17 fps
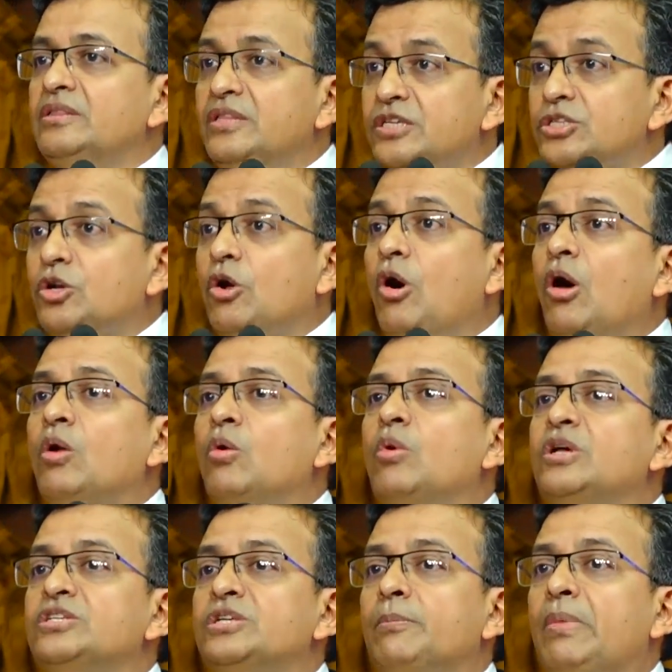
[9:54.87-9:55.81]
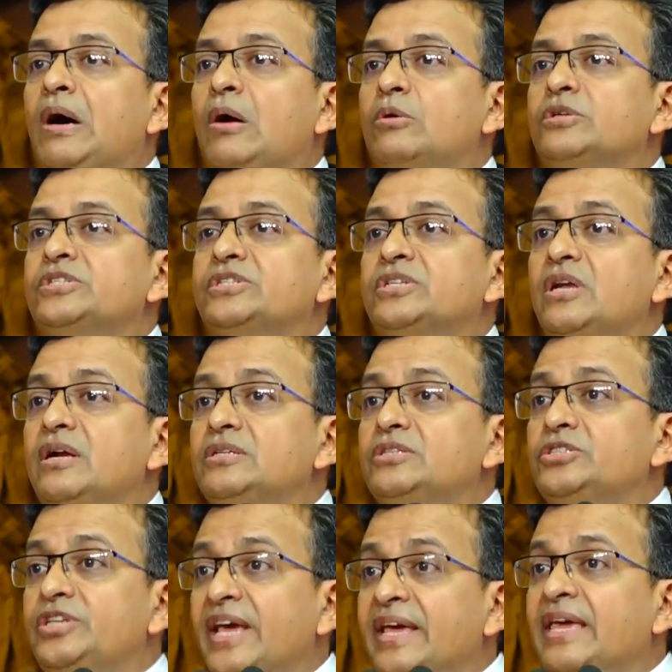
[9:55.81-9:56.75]
This call was about
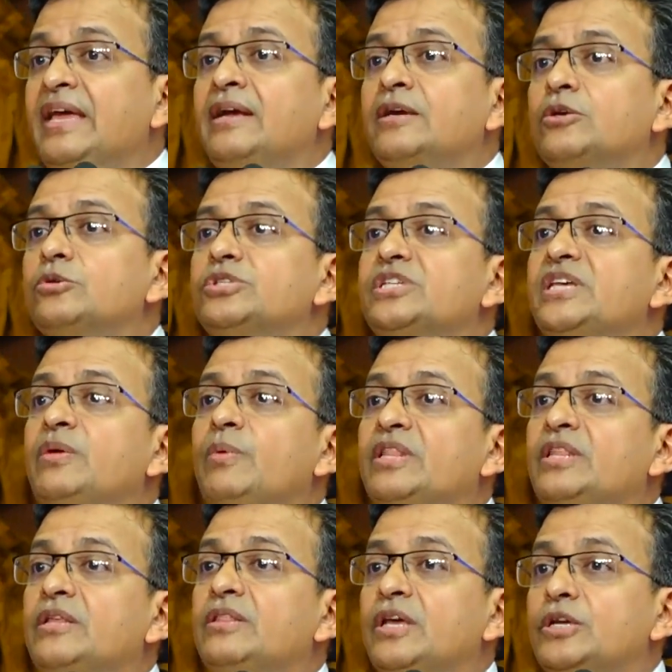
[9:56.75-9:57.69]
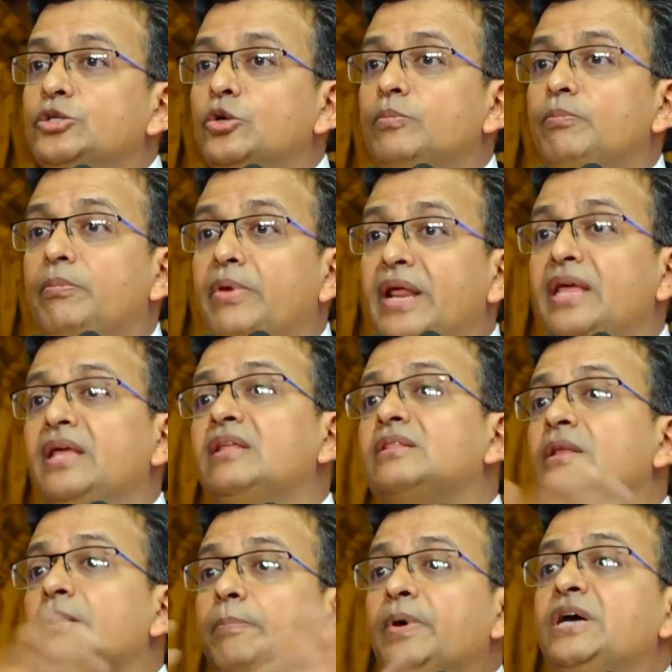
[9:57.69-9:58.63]
checking to see whether they should
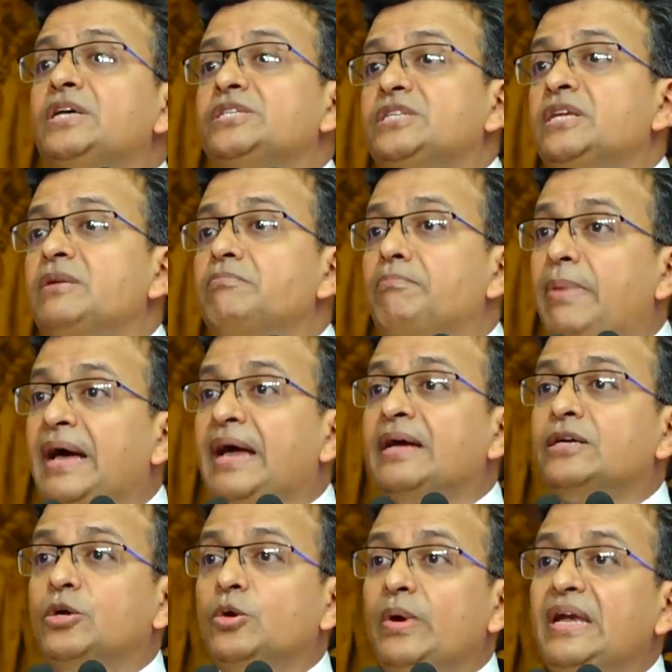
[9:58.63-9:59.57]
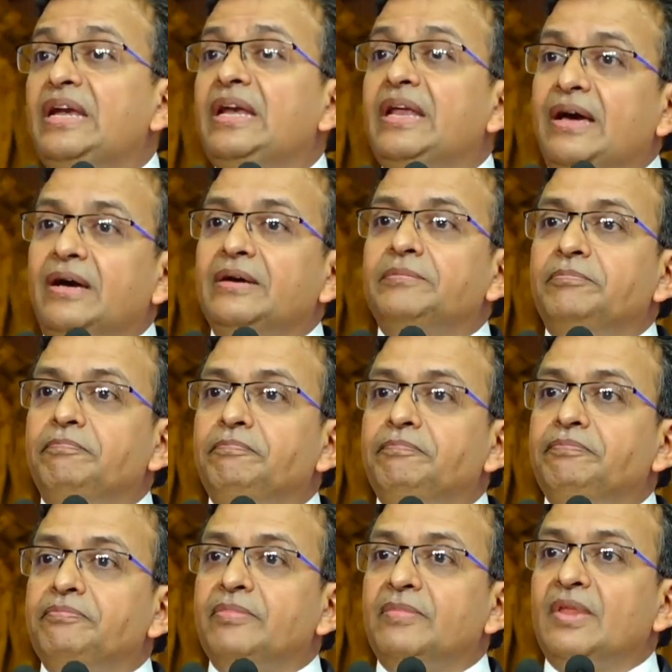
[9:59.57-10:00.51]
bring the person back to India.
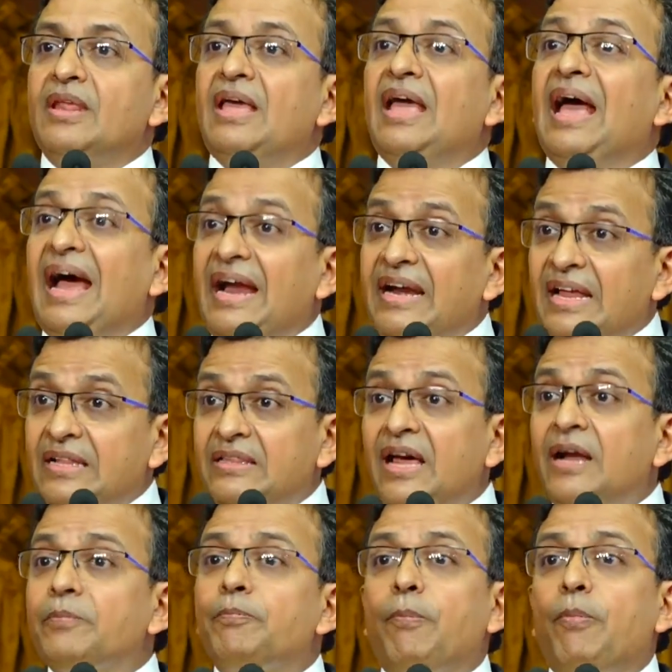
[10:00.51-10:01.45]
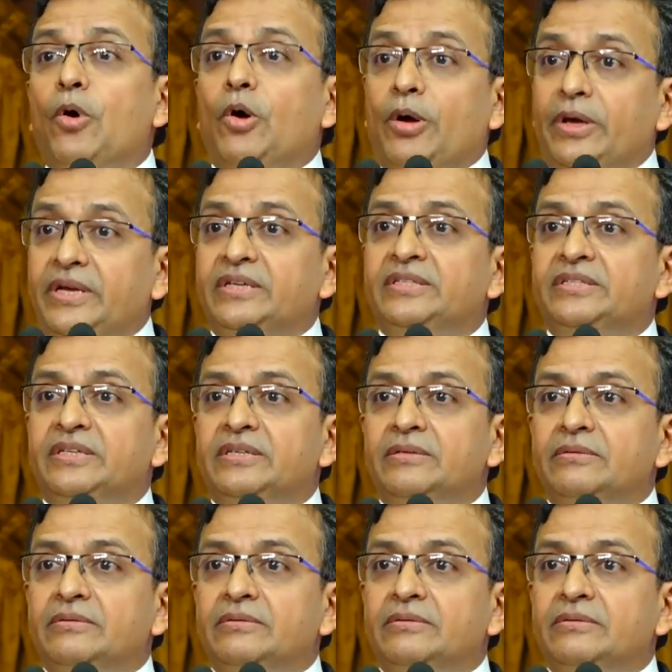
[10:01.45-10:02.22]
And at that point,